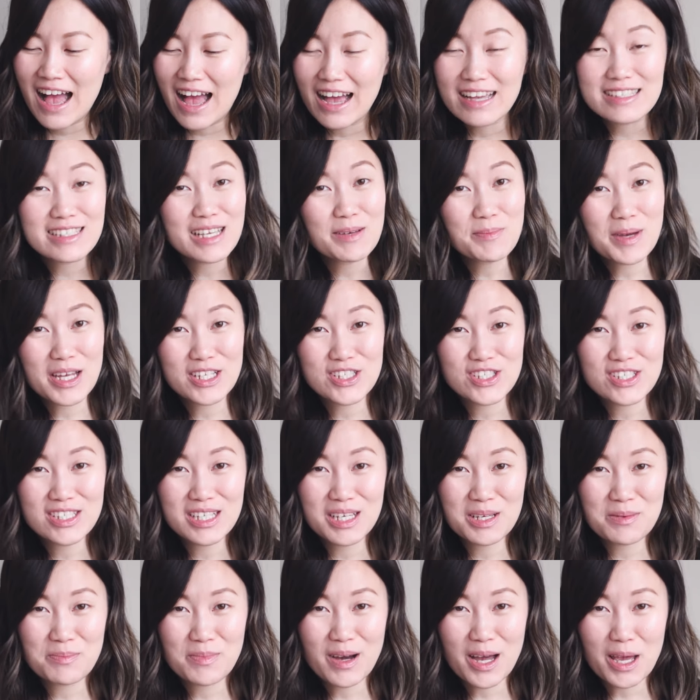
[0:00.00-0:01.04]
As I
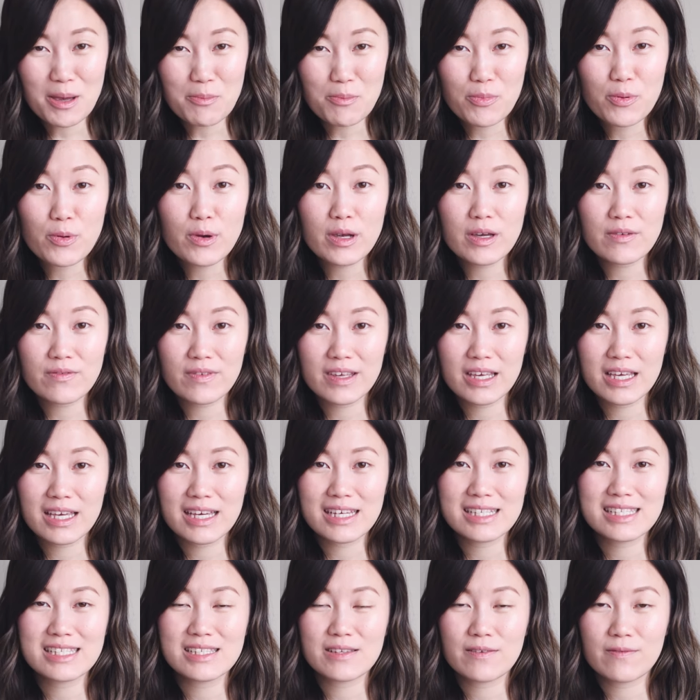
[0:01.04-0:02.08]
mentioned in my
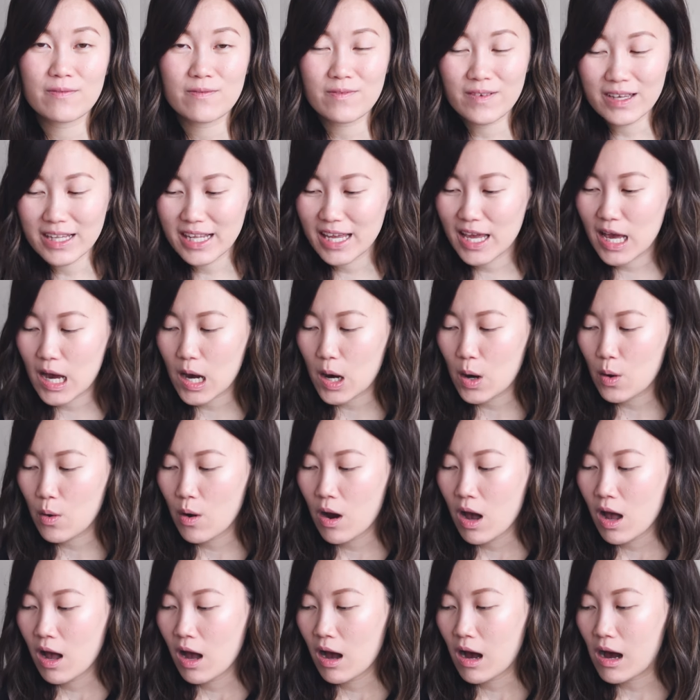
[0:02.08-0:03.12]
previous
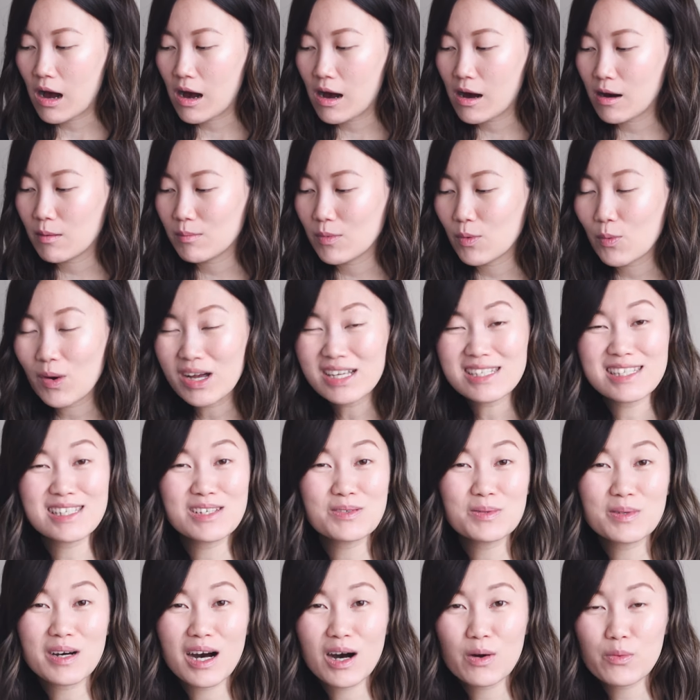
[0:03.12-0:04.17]
video, um, once
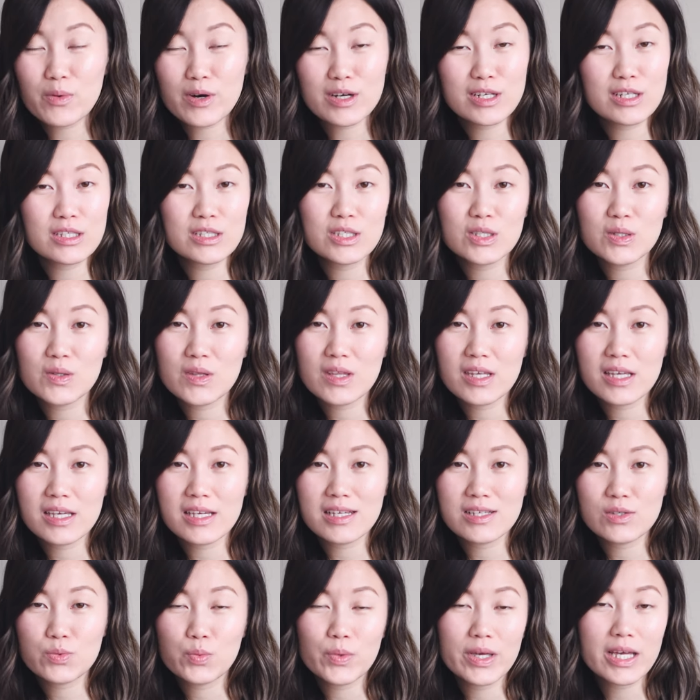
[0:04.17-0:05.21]
in a while we're going to do
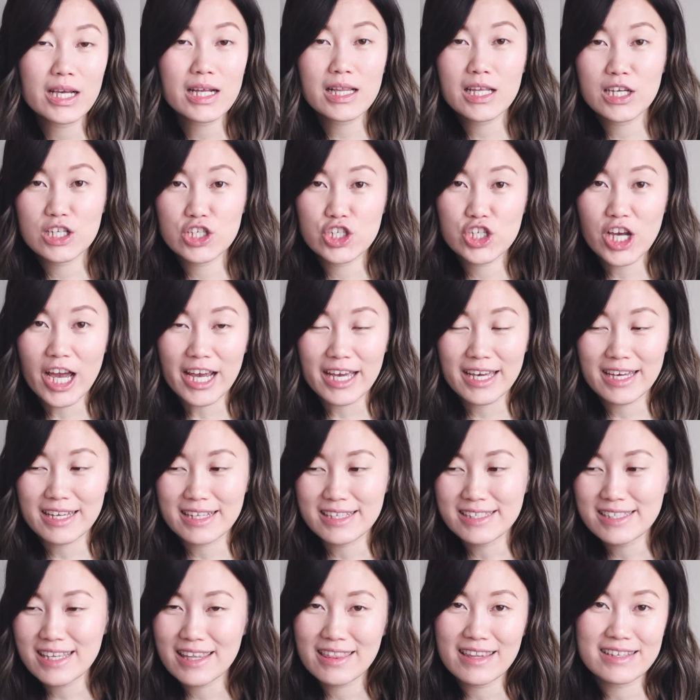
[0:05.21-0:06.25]
these weekly
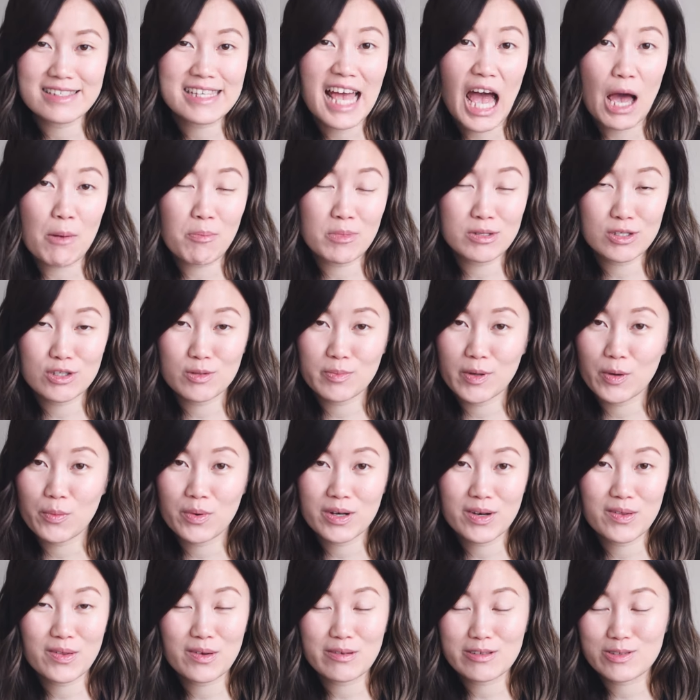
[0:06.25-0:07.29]
check-ins and this happens to be
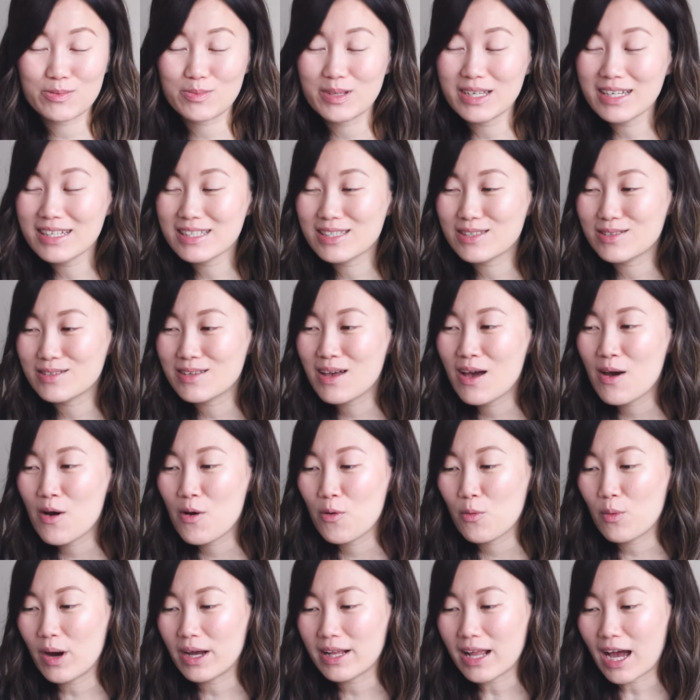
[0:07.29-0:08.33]
one of those weeks
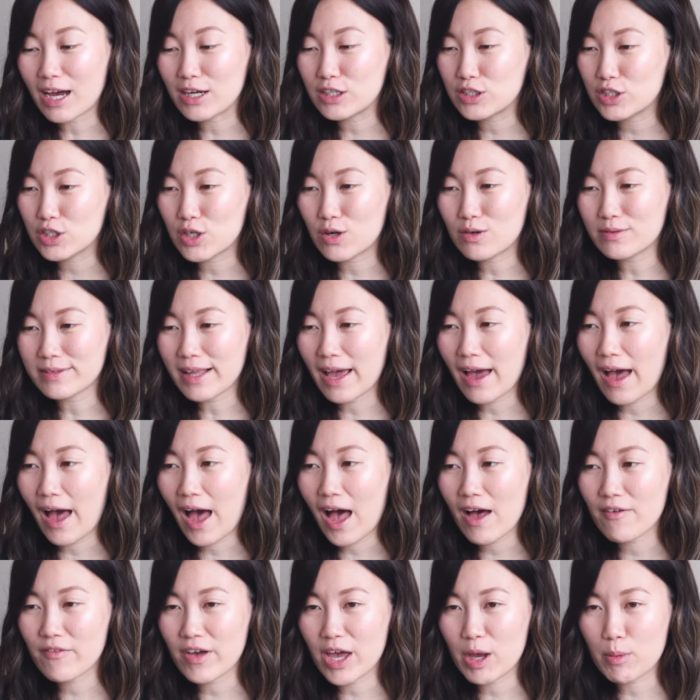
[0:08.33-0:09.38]
when I don't
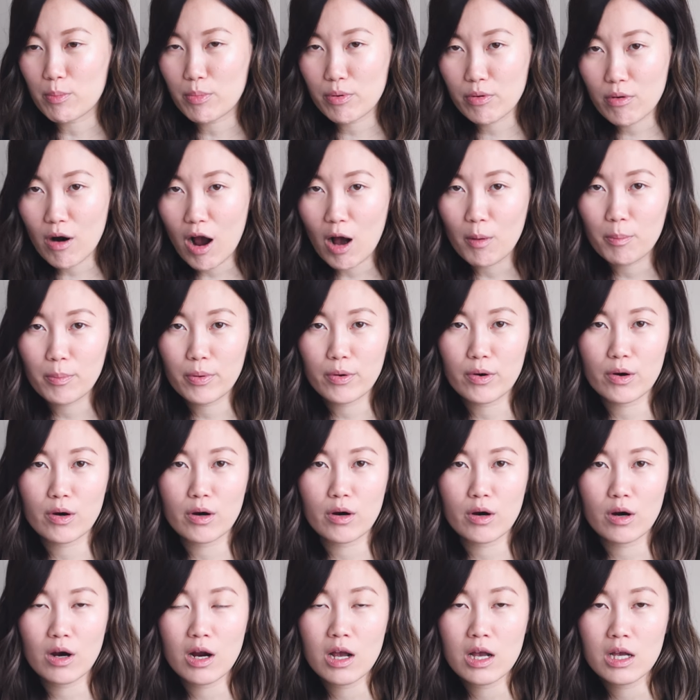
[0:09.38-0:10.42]
have a
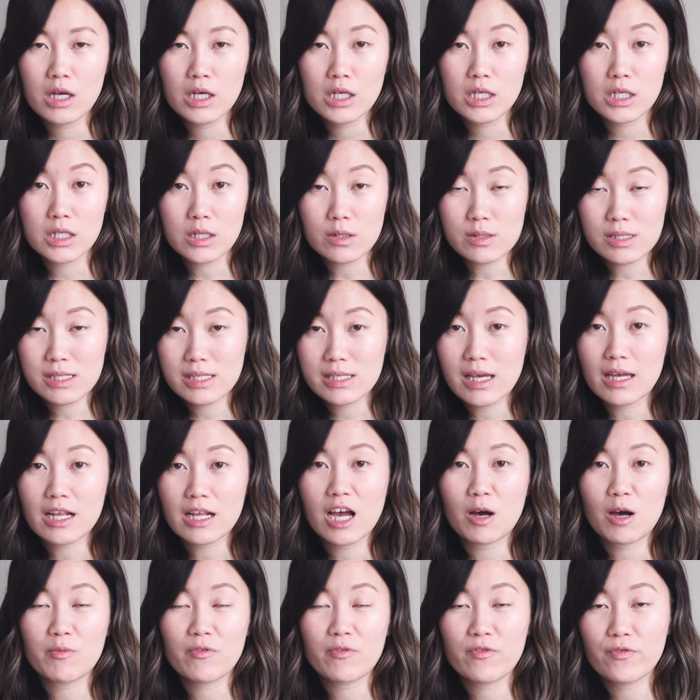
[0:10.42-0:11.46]
proper, you know,
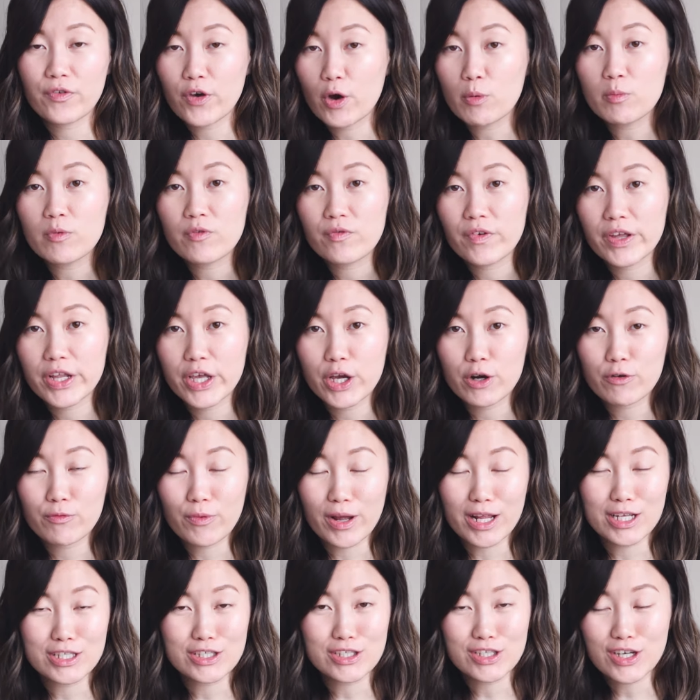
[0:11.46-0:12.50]
set up, filmed video
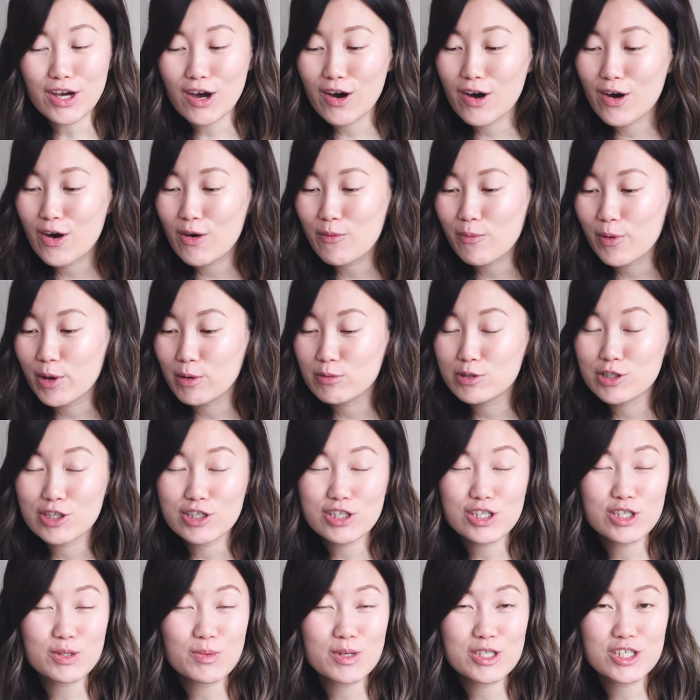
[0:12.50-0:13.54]
ready to go. We would
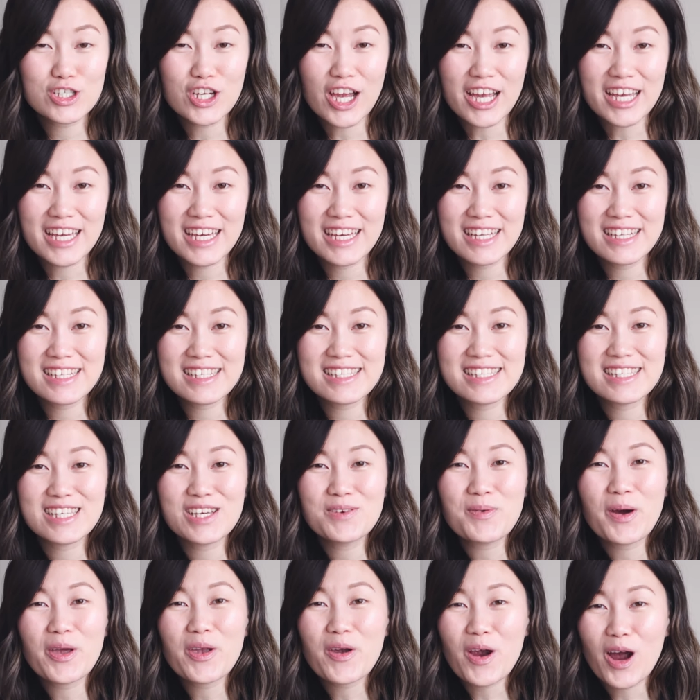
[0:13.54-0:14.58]
just do a check-in,
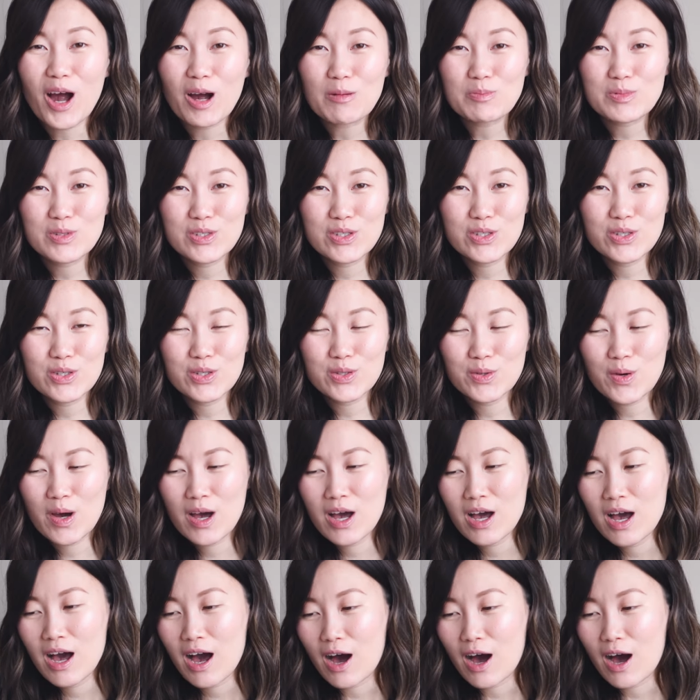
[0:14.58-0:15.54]
see what you're up to.